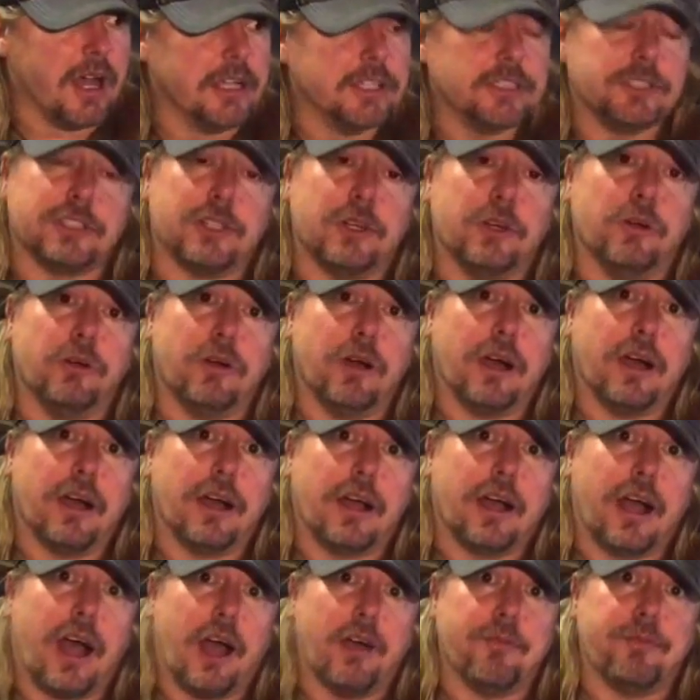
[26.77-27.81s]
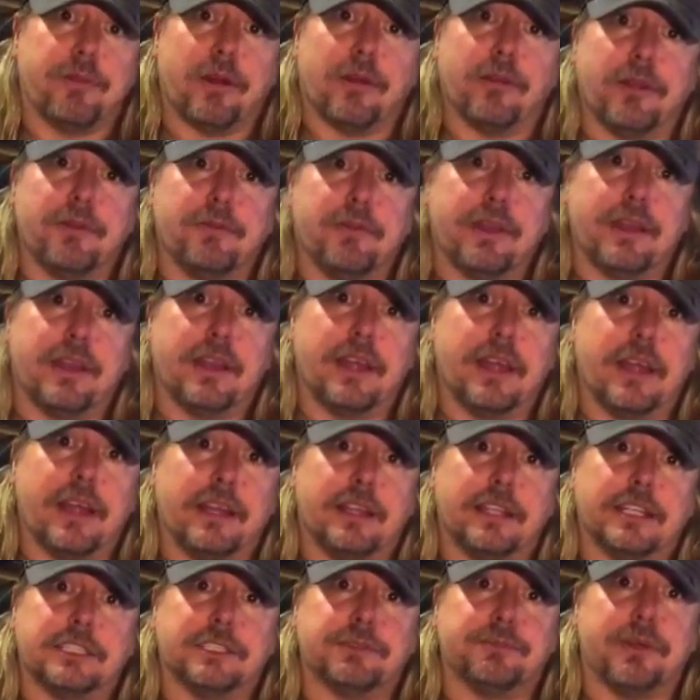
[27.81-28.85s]
So I've probably been
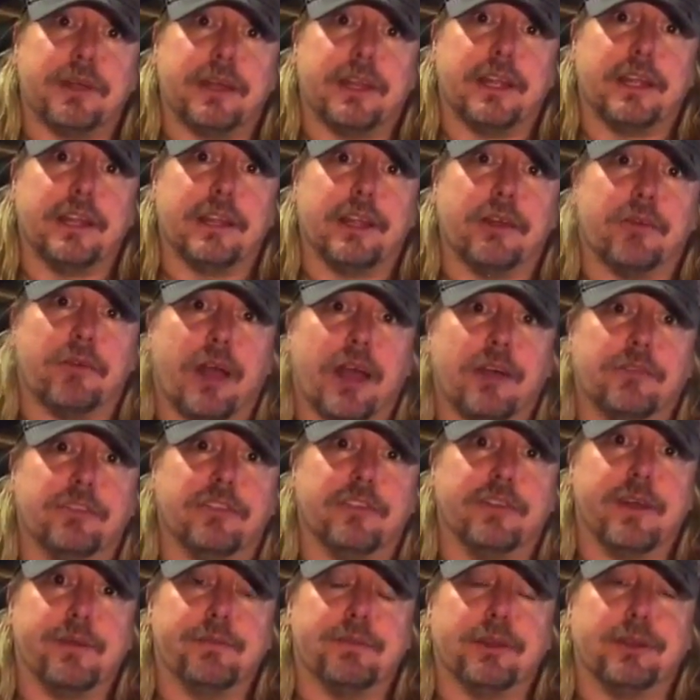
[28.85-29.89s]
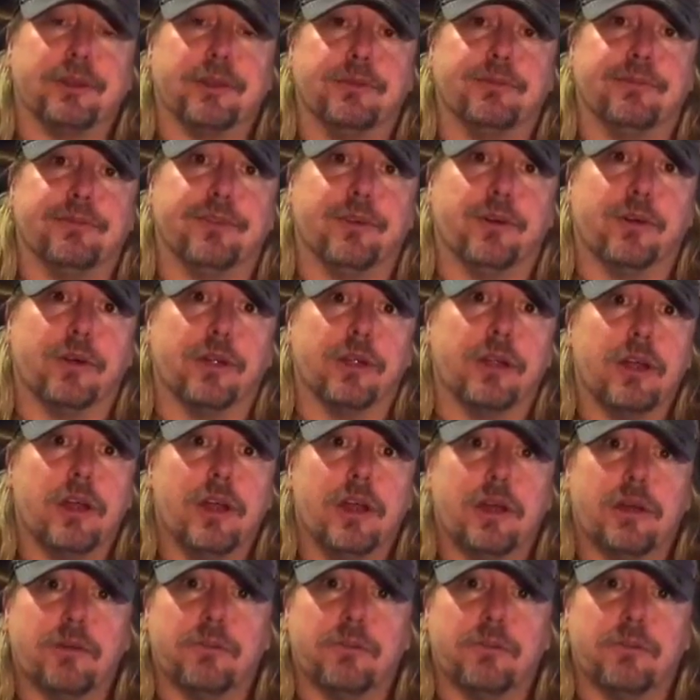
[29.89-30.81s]
anticipating the arrival of Amplitube 4